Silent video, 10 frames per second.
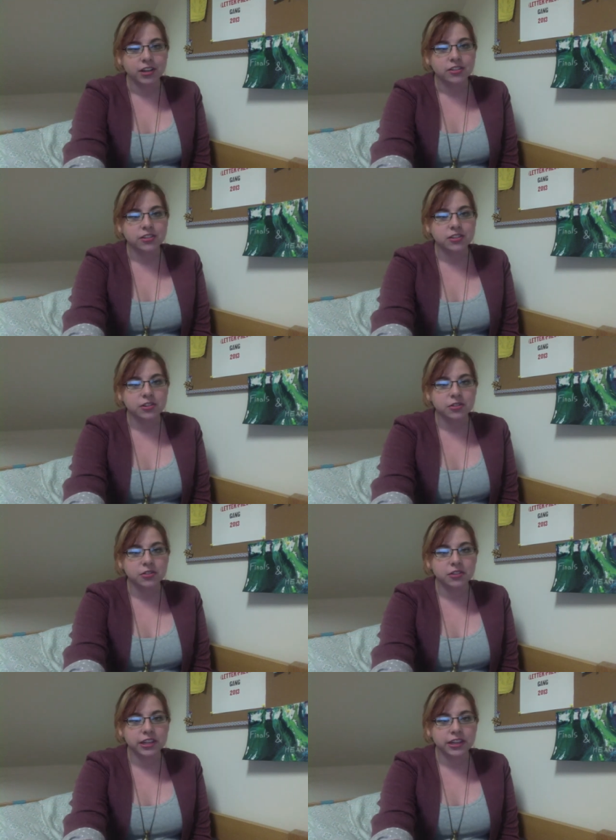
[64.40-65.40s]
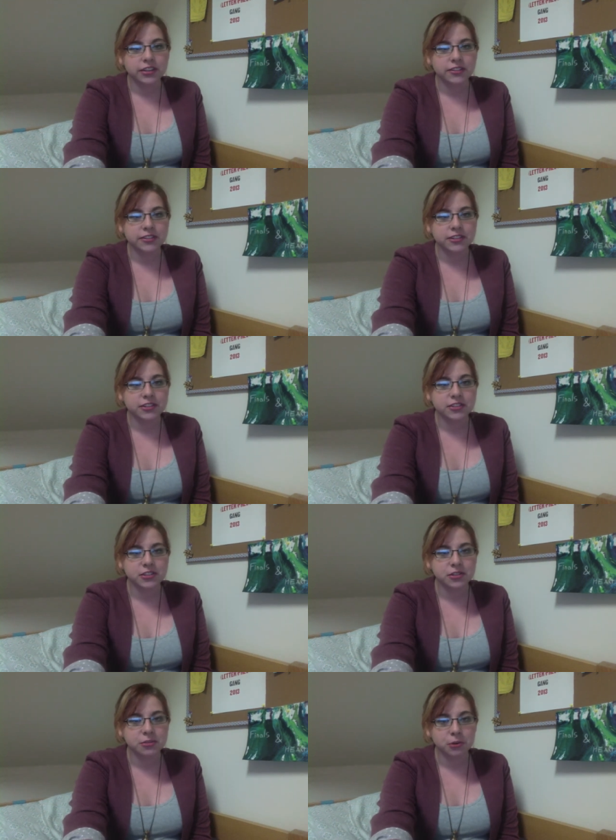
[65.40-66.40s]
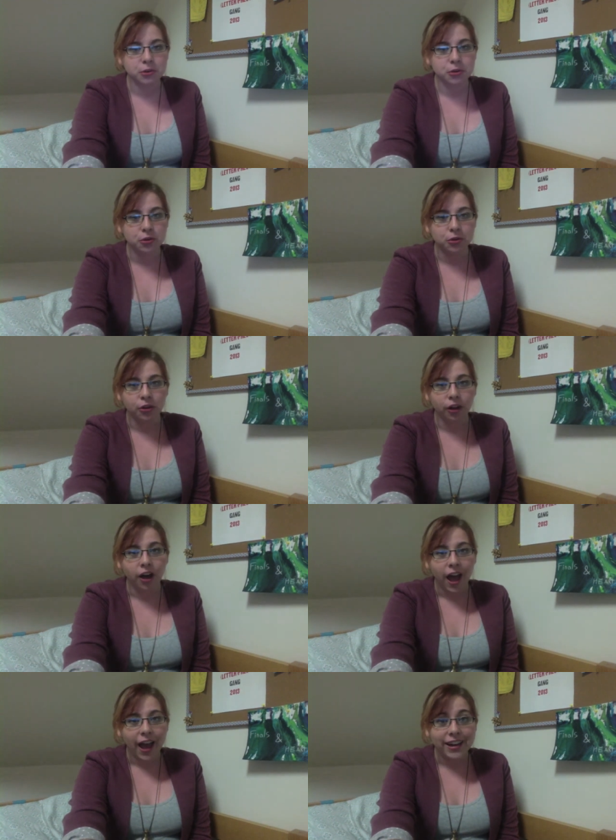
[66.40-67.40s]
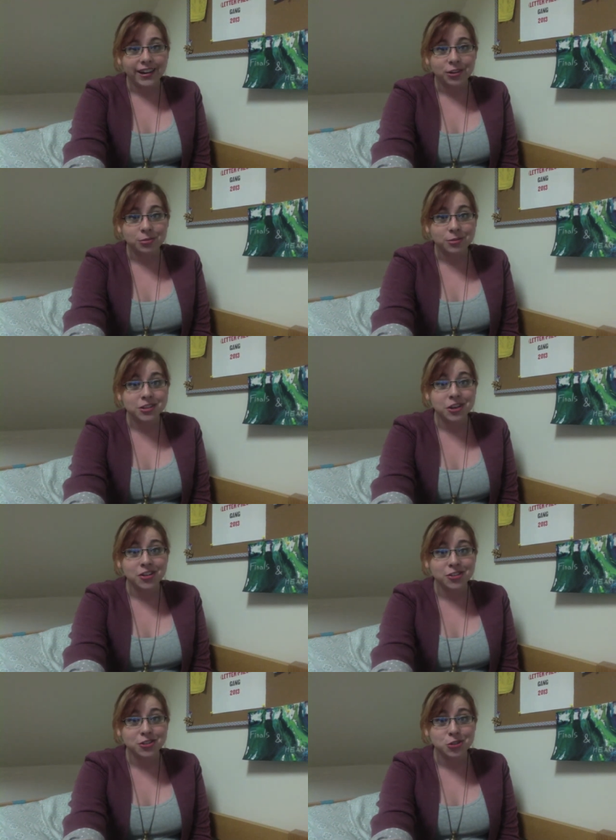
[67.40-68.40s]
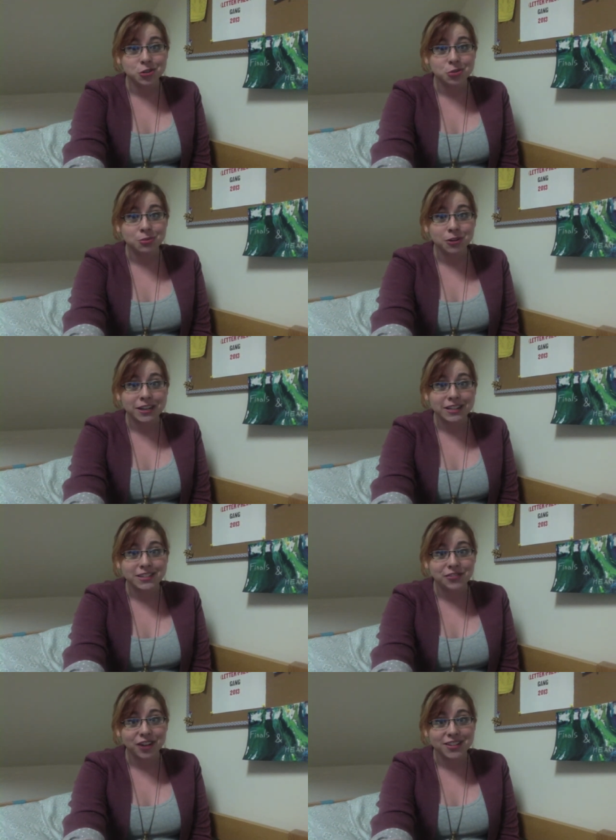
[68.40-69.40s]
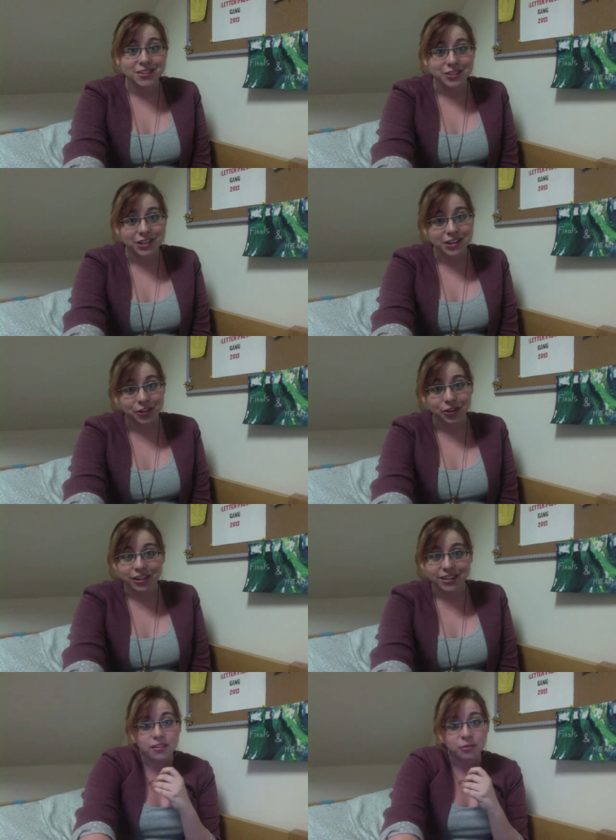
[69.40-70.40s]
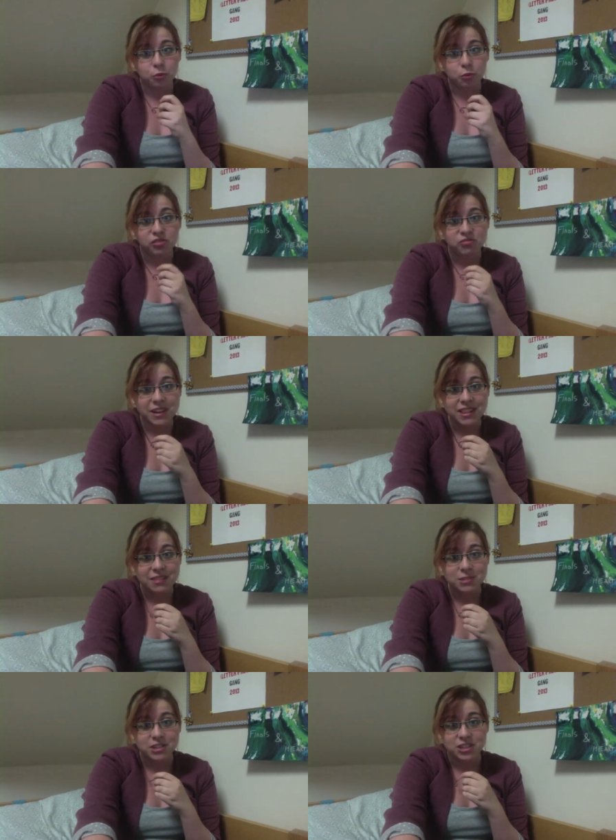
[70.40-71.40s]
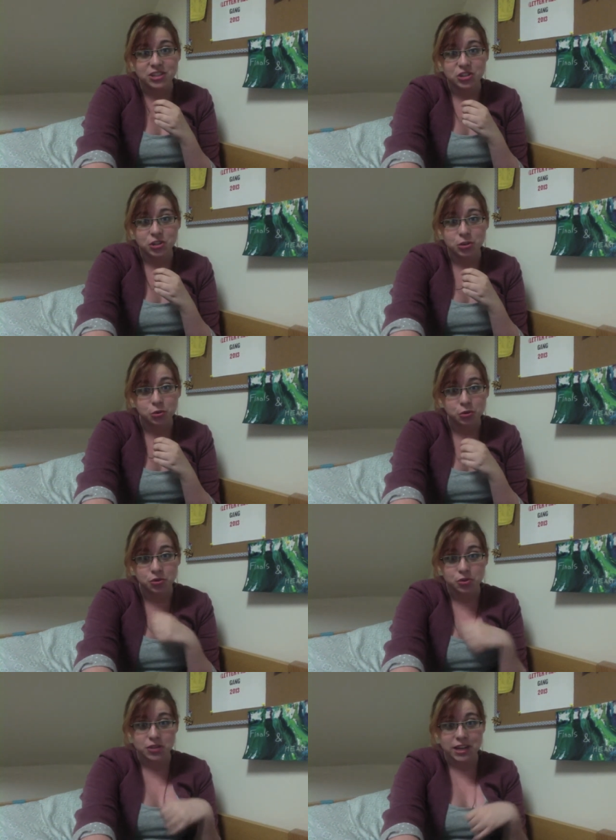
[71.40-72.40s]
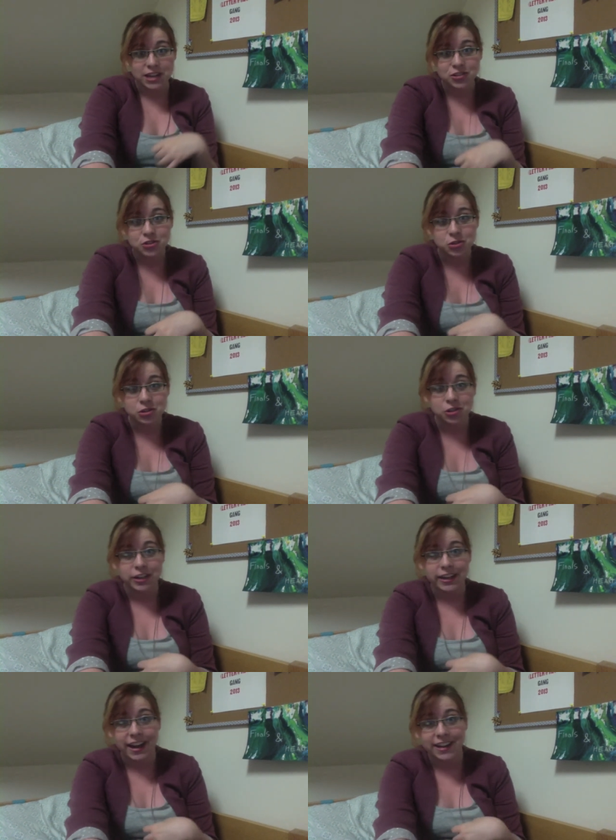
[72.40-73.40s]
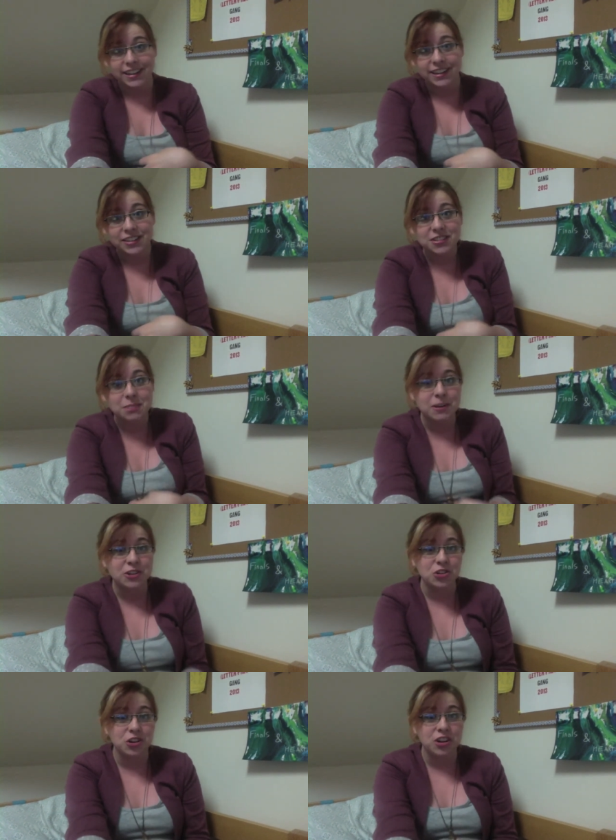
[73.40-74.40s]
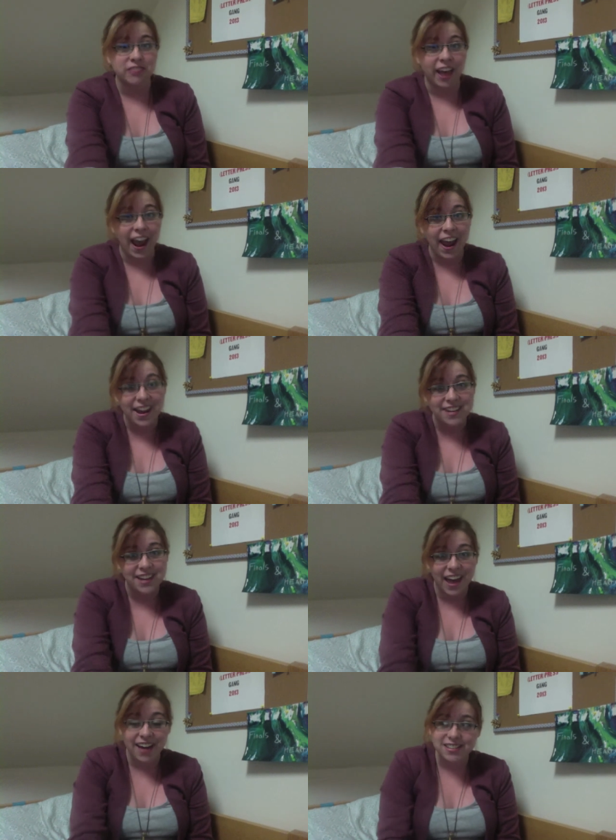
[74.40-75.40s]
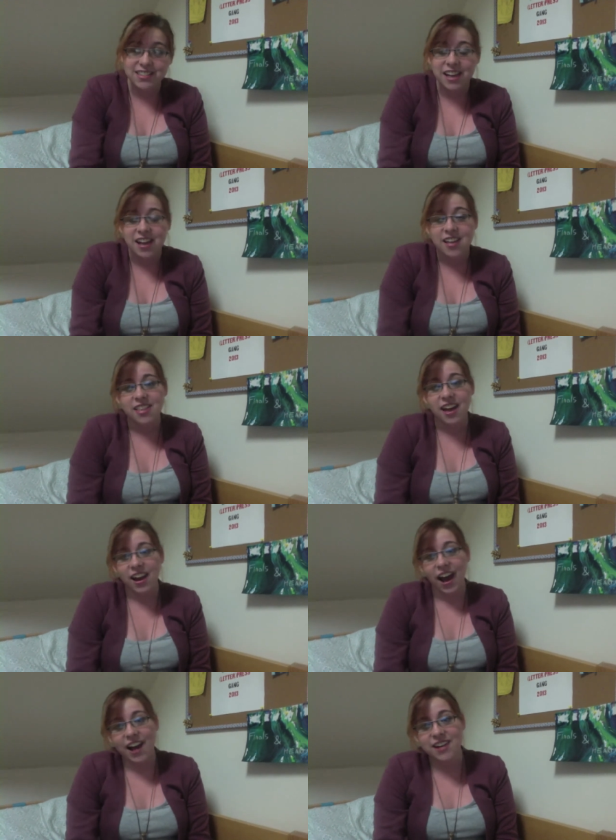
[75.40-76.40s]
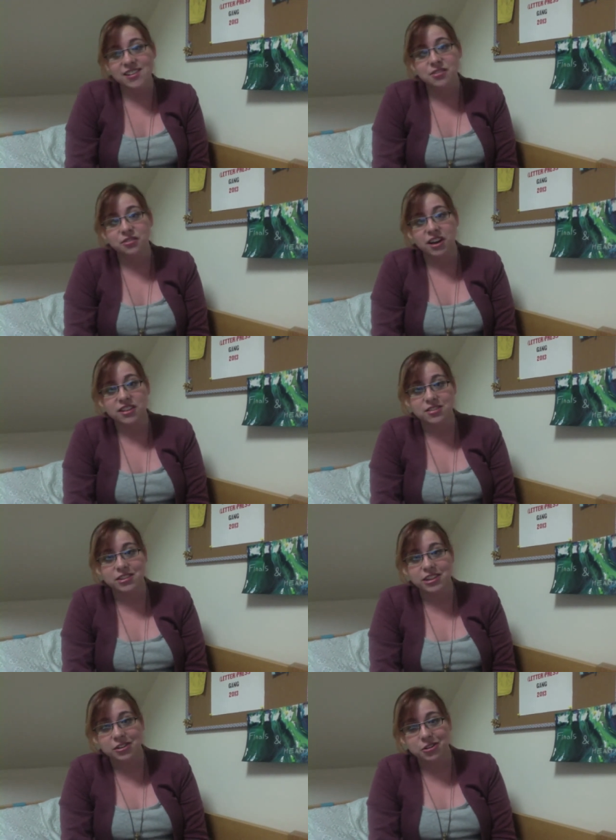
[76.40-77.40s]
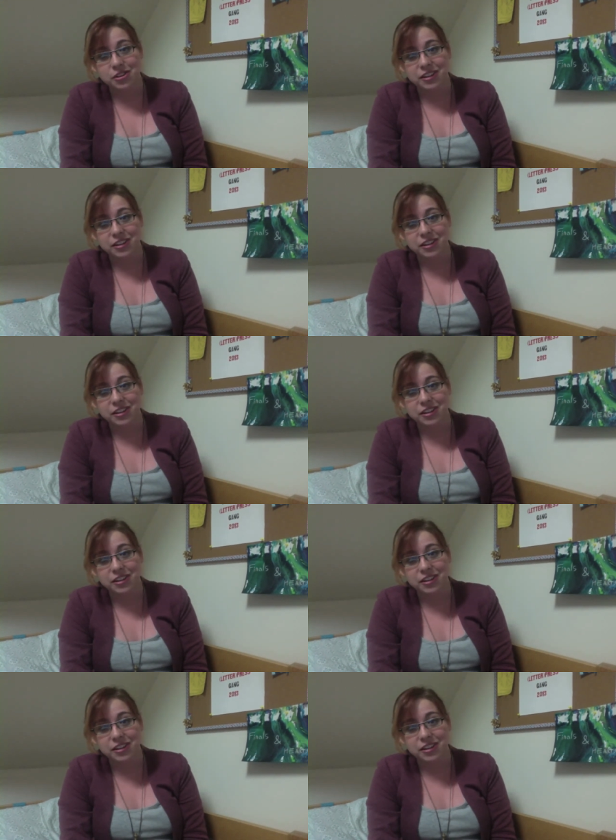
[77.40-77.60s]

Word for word: So, echinoids are super cool and humans are super into fossil echinoids. We've made them tools and jewelry, and here's a picture of a hand axe that has a fossil echinoid in